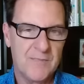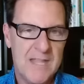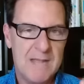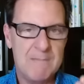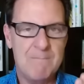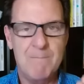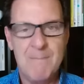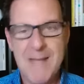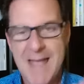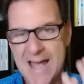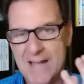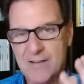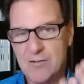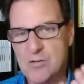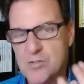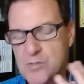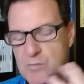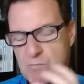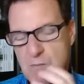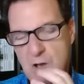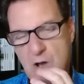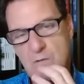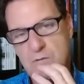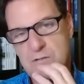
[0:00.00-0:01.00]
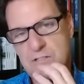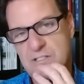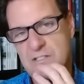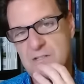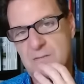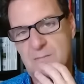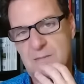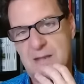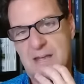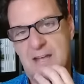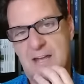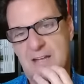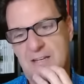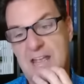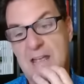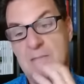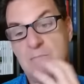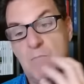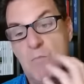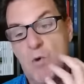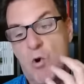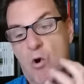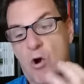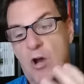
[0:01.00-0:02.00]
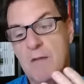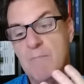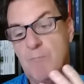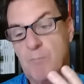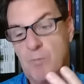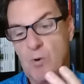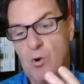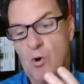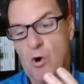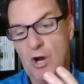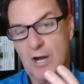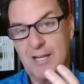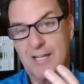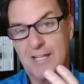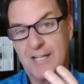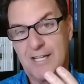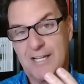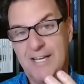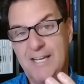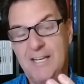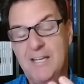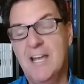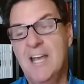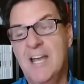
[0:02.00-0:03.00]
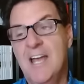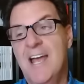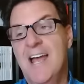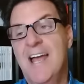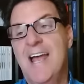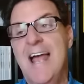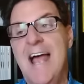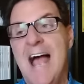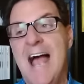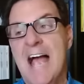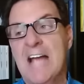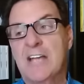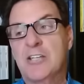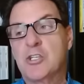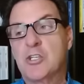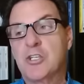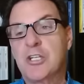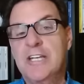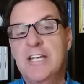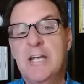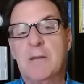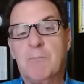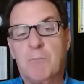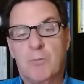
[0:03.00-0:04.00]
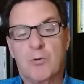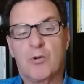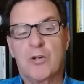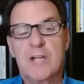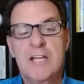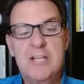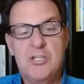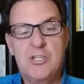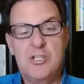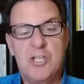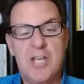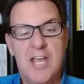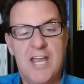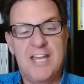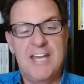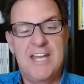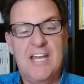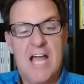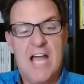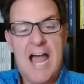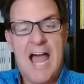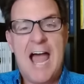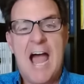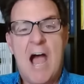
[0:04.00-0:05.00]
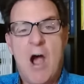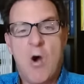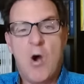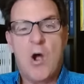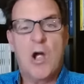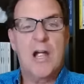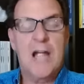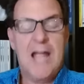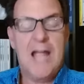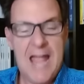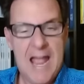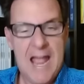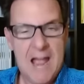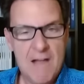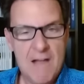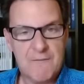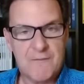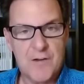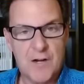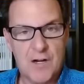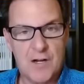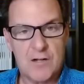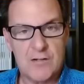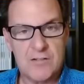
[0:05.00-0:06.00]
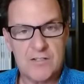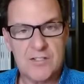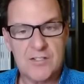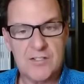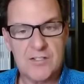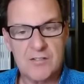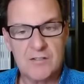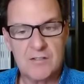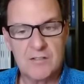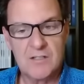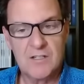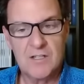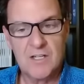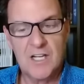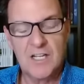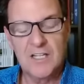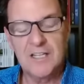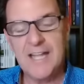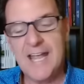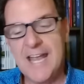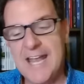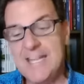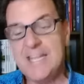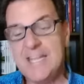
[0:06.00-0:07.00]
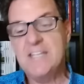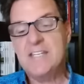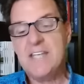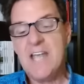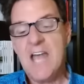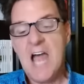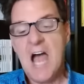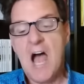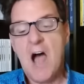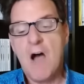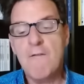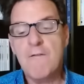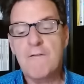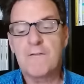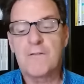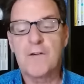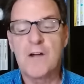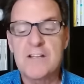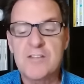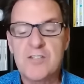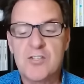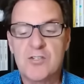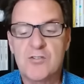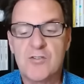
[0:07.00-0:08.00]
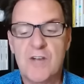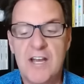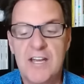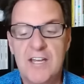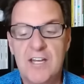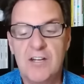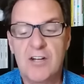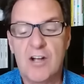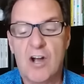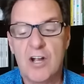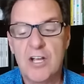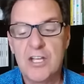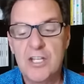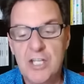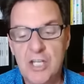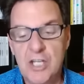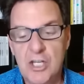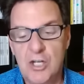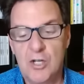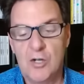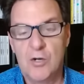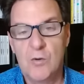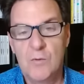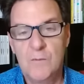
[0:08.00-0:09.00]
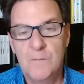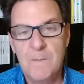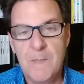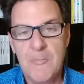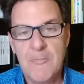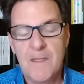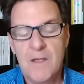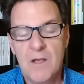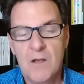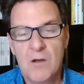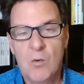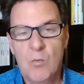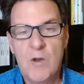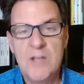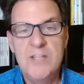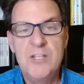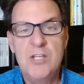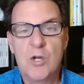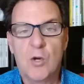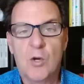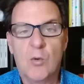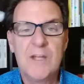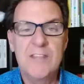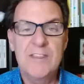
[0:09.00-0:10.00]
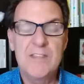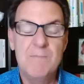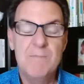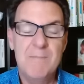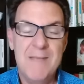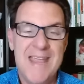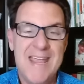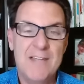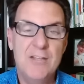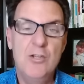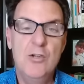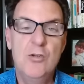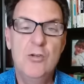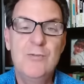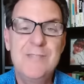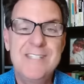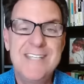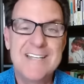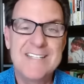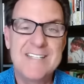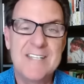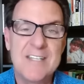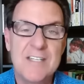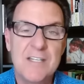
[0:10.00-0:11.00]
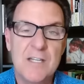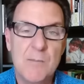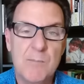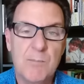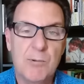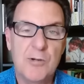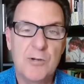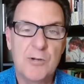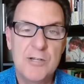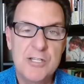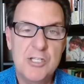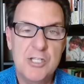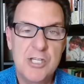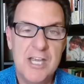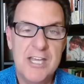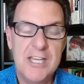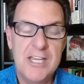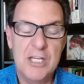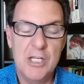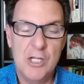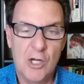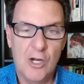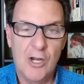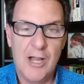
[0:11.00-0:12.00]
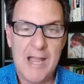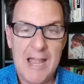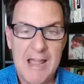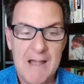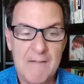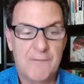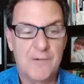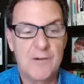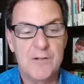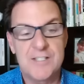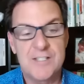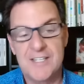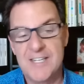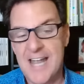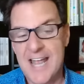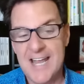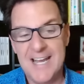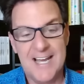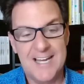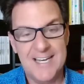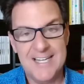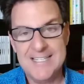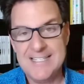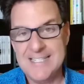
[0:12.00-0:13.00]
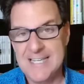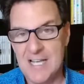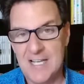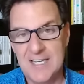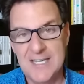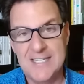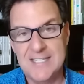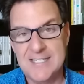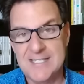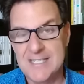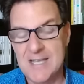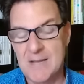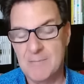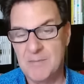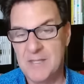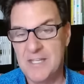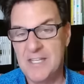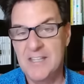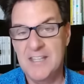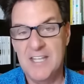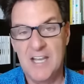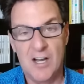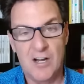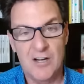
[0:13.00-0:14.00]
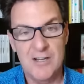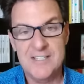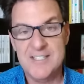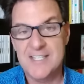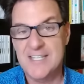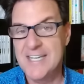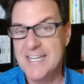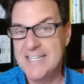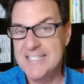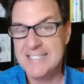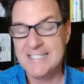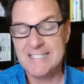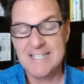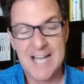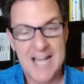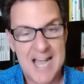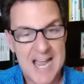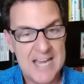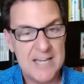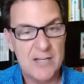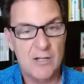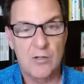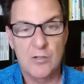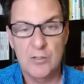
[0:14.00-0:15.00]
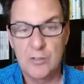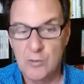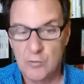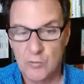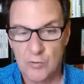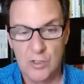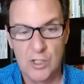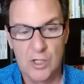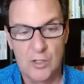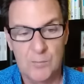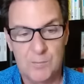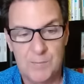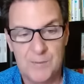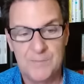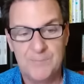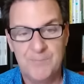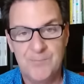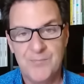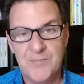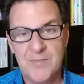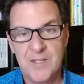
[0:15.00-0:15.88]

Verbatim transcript: that matters most to men. And more importantly, actually appreciating our efforts. Ladies, how frustrated are you when you're with a man who doesn't appreciate your efforts? And I got to tell you something, there is an entitled group